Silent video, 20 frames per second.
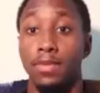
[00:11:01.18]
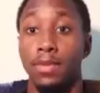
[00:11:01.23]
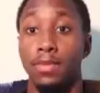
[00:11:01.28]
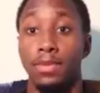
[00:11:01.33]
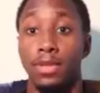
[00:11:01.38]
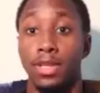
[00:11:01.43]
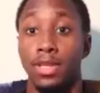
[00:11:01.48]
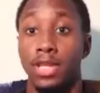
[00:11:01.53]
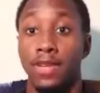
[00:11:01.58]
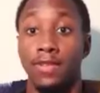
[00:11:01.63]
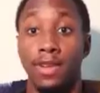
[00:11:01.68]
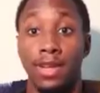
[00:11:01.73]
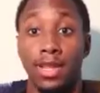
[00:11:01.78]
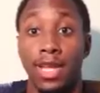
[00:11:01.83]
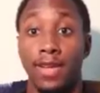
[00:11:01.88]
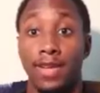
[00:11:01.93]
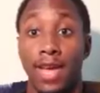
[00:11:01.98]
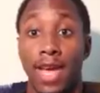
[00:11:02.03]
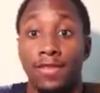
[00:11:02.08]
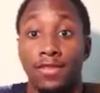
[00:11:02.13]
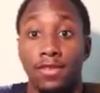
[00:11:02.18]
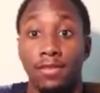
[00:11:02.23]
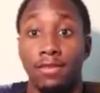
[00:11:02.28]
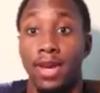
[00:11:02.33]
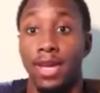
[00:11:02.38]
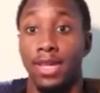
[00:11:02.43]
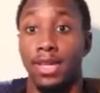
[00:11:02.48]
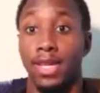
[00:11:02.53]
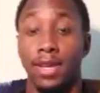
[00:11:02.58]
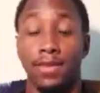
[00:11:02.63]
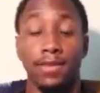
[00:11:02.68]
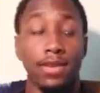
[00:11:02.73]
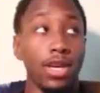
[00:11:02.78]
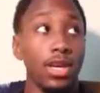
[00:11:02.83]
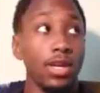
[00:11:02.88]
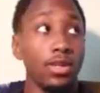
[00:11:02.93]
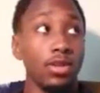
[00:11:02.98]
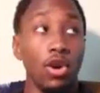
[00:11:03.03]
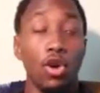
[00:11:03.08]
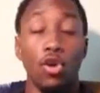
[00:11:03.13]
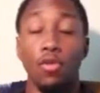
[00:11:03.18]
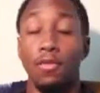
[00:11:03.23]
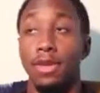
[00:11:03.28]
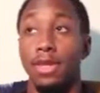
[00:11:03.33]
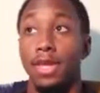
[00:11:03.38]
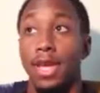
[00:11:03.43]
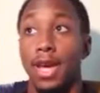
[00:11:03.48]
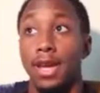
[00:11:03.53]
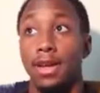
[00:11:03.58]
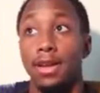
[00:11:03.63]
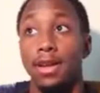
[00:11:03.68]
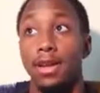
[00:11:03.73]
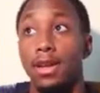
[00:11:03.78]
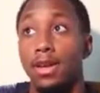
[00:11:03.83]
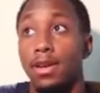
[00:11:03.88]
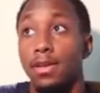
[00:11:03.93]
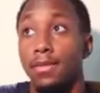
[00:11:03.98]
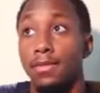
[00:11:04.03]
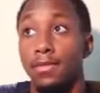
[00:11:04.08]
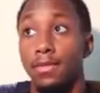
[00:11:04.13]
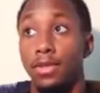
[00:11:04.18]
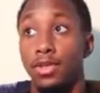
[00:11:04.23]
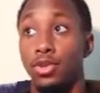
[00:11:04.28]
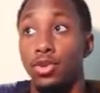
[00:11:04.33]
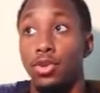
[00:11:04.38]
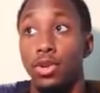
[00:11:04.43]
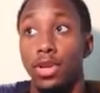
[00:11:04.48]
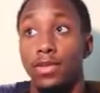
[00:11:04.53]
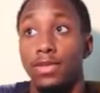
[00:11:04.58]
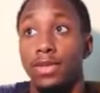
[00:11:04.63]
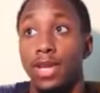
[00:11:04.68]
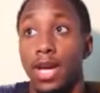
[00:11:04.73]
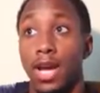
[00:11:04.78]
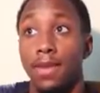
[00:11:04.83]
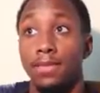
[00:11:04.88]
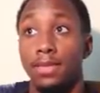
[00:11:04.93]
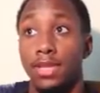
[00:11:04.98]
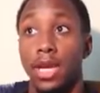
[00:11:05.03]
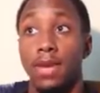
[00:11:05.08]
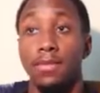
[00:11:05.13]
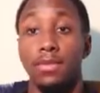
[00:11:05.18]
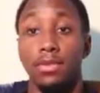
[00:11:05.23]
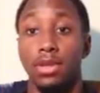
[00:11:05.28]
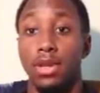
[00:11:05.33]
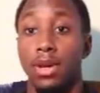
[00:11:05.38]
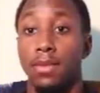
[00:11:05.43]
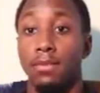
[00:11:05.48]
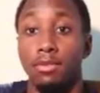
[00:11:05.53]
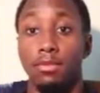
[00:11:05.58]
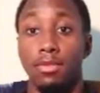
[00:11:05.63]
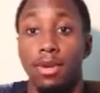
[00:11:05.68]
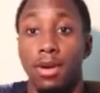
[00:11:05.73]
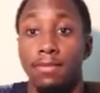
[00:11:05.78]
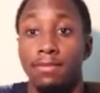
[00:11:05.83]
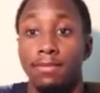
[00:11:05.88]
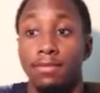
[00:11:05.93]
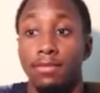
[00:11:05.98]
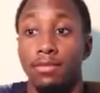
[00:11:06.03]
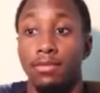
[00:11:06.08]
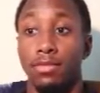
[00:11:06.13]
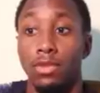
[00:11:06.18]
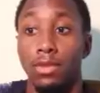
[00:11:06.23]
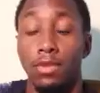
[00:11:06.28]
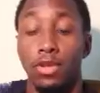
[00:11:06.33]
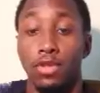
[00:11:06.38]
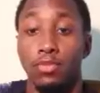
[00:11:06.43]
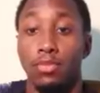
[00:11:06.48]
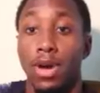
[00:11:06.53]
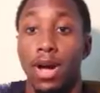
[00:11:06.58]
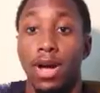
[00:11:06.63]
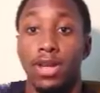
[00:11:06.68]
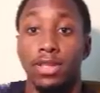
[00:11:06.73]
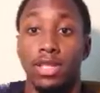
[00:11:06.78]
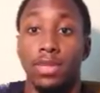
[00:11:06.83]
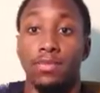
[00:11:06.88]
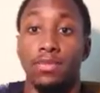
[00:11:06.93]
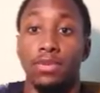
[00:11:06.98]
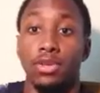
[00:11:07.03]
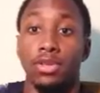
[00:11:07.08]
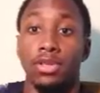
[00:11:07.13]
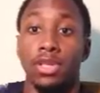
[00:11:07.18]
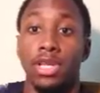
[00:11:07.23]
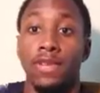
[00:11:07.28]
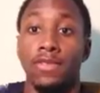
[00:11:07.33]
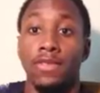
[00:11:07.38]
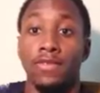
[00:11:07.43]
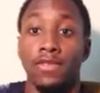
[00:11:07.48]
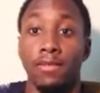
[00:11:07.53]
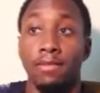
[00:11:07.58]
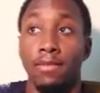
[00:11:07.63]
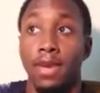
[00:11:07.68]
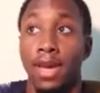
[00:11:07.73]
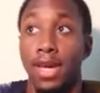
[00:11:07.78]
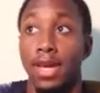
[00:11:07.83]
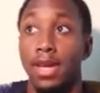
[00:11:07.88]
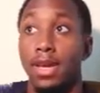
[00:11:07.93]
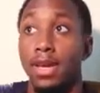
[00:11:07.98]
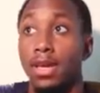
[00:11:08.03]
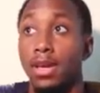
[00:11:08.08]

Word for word: people that they've they've ever met. They've told me that majority of times that I'm a, I'm, a, I'm the most positive person they've ever met.